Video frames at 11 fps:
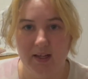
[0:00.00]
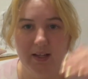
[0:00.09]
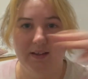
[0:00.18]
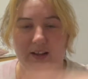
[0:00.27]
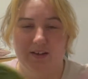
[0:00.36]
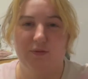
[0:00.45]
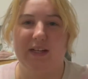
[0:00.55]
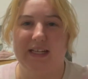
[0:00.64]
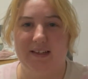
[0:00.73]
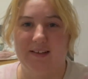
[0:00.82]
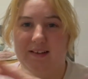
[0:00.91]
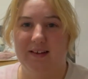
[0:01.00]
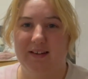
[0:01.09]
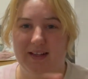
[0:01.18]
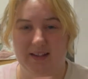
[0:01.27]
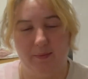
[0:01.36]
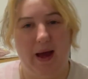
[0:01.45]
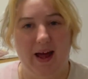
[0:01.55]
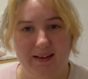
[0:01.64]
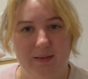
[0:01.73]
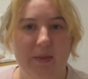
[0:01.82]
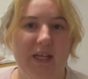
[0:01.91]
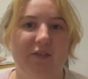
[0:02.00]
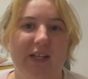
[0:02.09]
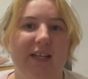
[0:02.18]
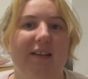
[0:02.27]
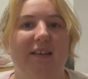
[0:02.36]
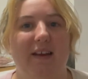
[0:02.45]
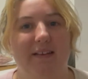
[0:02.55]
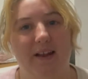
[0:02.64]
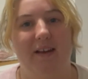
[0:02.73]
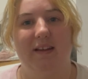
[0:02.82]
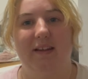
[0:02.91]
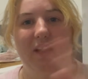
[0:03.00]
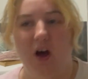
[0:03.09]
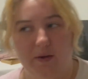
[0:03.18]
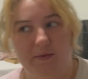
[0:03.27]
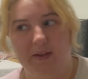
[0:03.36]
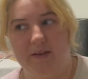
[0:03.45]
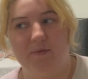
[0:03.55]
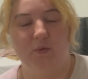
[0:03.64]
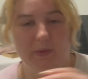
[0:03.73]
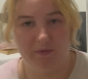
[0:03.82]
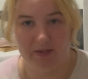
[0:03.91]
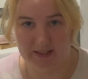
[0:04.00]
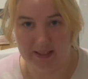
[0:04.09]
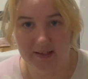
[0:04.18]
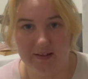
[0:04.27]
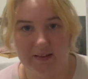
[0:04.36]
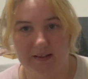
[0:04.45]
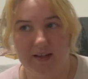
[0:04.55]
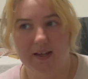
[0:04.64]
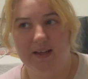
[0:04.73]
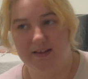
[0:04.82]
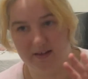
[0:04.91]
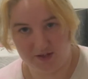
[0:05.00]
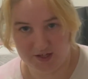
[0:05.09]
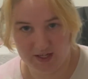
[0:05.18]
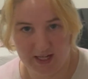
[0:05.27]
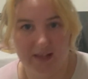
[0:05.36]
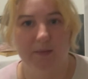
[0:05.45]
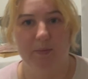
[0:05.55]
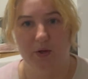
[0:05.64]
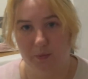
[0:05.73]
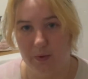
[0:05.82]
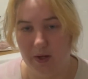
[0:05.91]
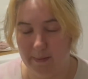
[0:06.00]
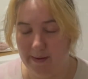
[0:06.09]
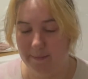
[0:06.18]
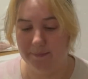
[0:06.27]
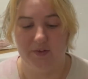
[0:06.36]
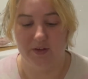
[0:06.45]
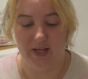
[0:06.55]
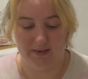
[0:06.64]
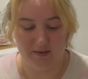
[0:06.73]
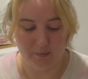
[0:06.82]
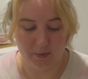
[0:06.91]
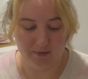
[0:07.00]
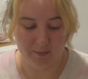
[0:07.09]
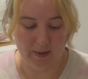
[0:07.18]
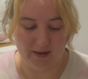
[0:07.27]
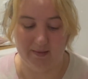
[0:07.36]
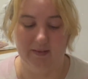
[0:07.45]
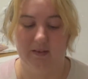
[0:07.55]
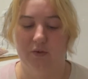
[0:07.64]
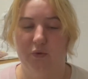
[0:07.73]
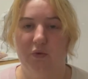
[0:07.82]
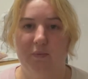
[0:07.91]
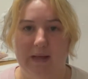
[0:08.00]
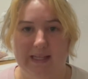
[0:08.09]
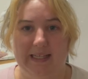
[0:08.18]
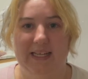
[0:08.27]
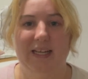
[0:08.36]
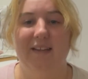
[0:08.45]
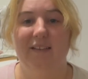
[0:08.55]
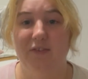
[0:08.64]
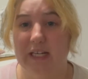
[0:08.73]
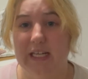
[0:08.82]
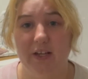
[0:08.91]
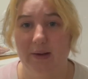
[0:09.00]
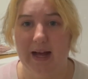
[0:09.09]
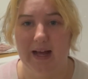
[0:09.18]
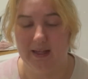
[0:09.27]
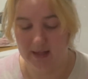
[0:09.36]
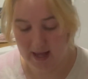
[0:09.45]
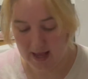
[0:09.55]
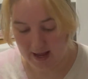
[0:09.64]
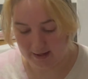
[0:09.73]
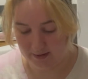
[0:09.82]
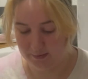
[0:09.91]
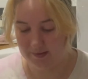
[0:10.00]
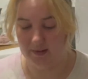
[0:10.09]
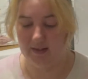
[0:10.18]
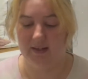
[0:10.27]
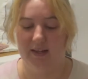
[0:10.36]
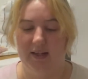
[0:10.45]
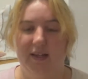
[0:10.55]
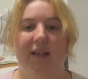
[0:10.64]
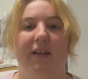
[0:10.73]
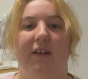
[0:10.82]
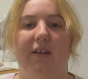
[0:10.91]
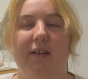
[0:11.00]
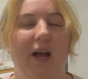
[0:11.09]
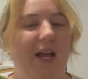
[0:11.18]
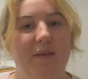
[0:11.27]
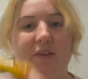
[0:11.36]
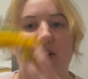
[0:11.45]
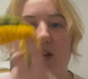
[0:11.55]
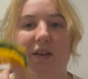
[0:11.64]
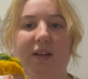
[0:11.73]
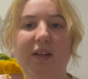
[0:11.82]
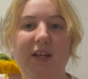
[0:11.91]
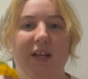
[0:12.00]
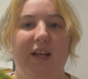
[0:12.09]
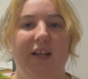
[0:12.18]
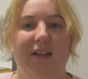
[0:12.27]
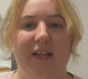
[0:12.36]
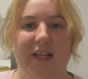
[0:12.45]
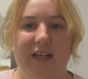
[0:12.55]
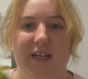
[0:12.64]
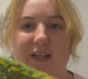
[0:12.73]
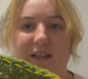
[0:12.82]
that's released, like the patterns are being released, and then after they've all been released digitally the book will come out. So yeah, this is one of the patterns. It's called Millie. It's a really cute hat, and I was thinking like I haven't done the